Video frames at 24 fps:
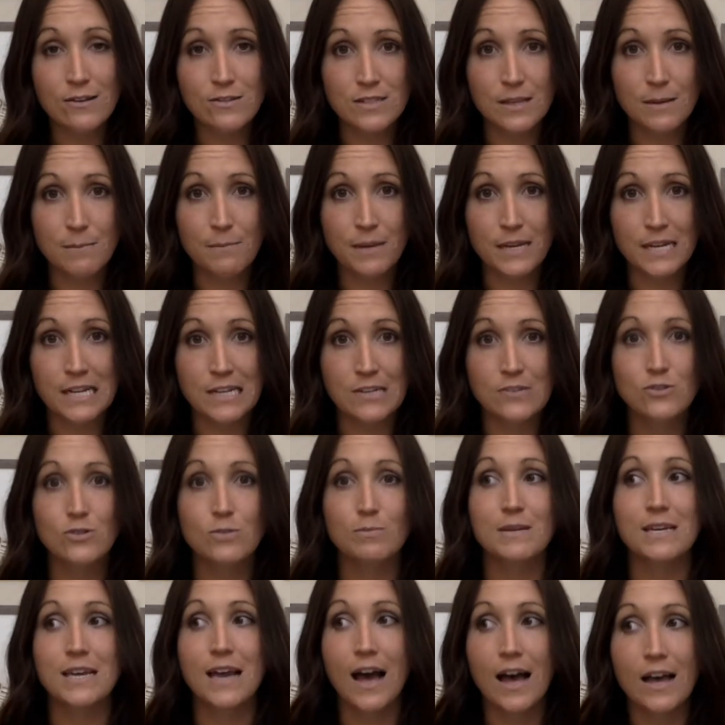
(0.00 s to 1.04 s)
somebody to
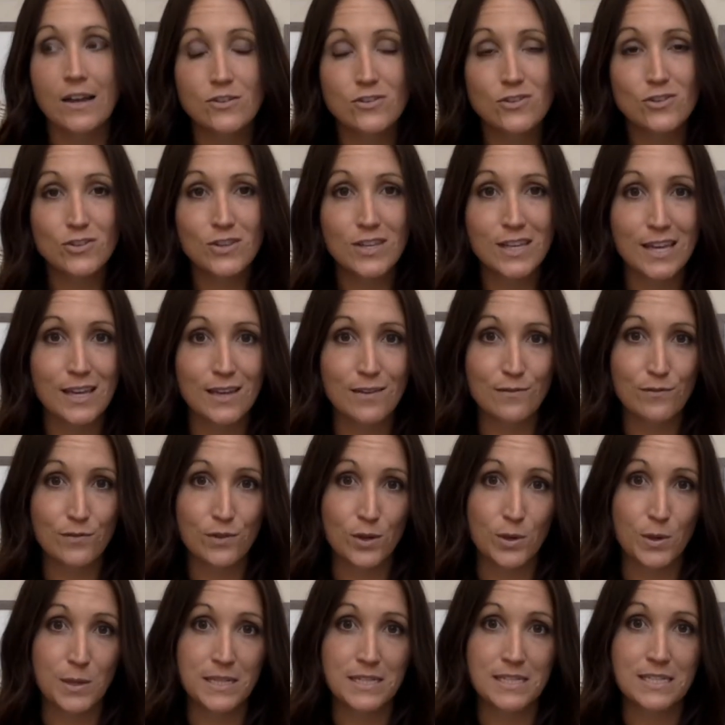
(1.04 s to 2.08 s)
be under the
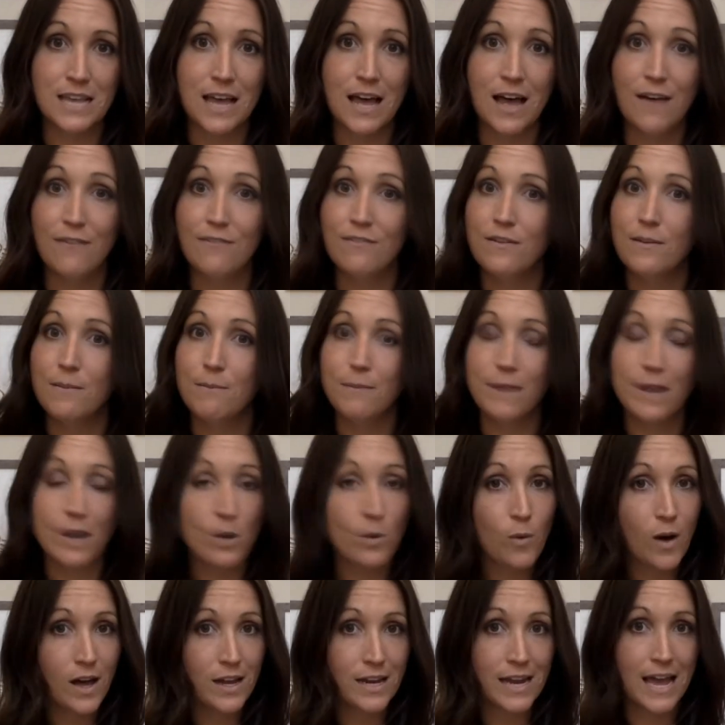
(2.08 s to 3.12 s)
influence of
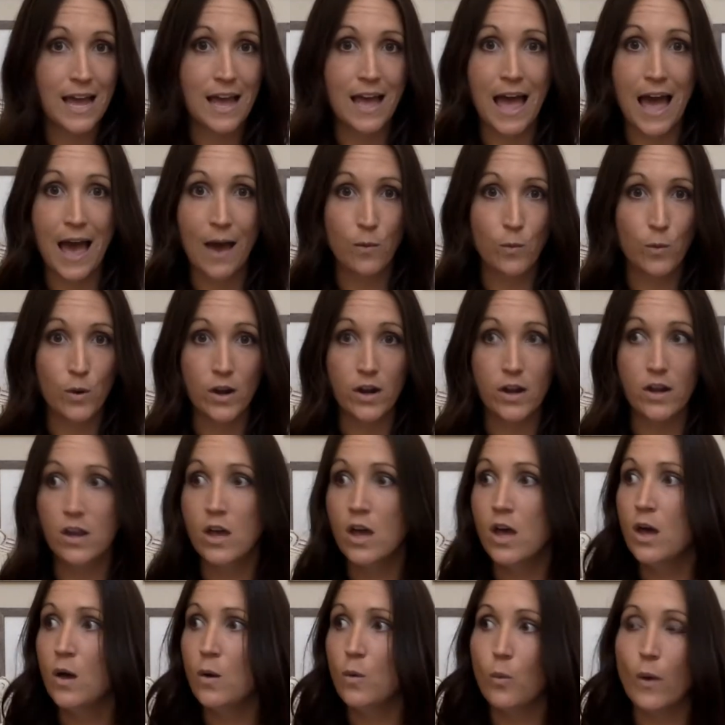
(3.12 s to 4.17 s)
marijuana at work,
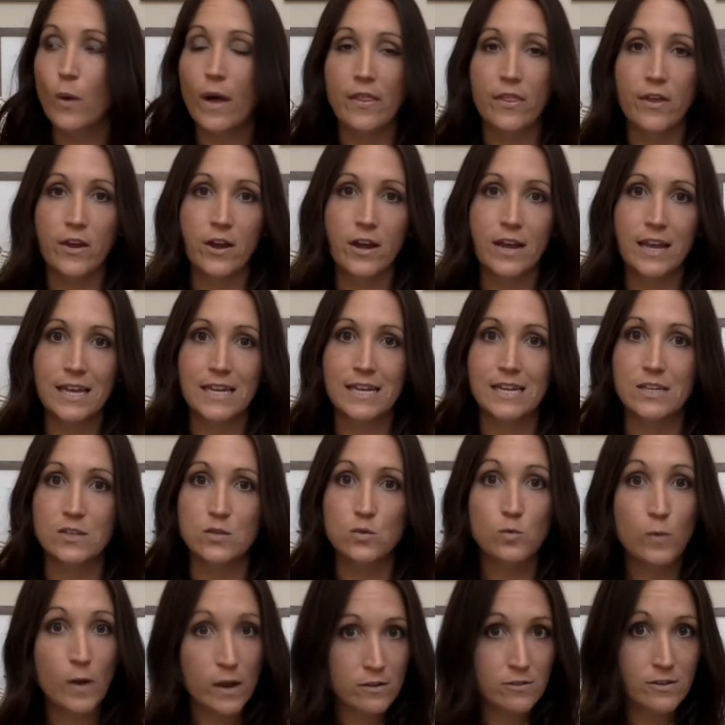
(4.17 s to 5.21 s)
whether it is
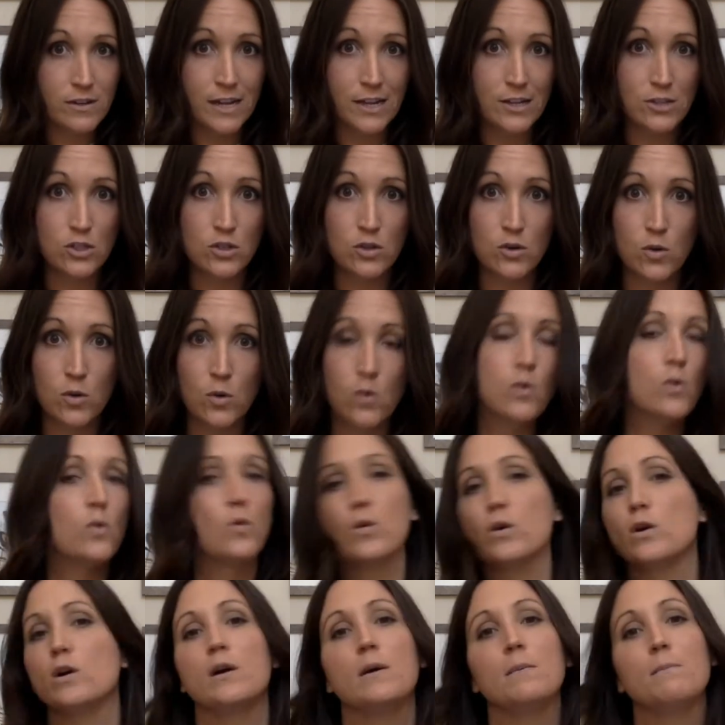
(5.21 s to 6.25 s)
recreational
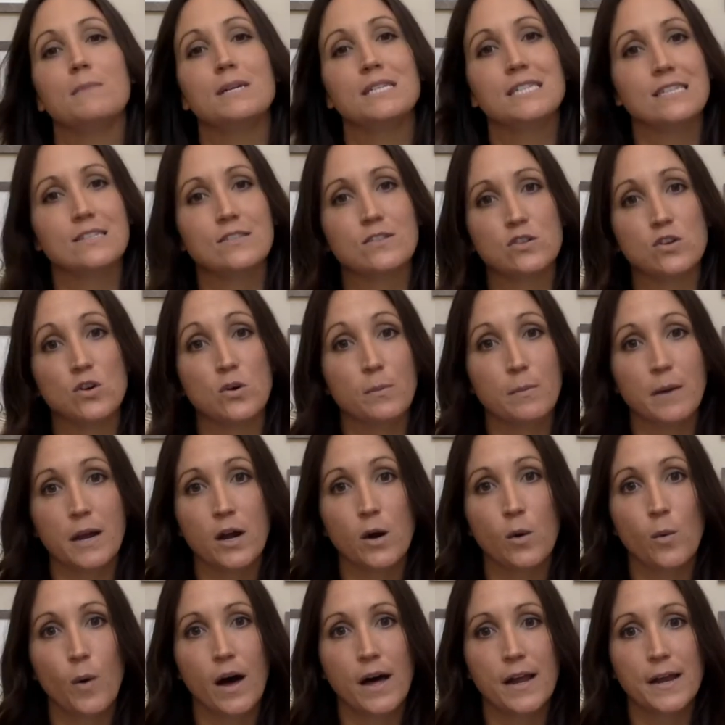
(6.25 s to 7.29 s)
or medicinal
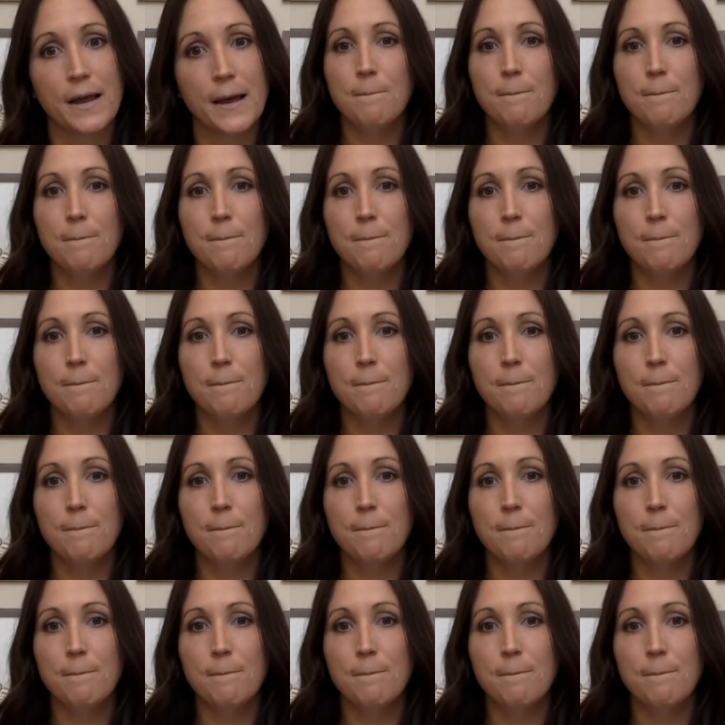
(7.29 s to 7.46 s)
marijuana.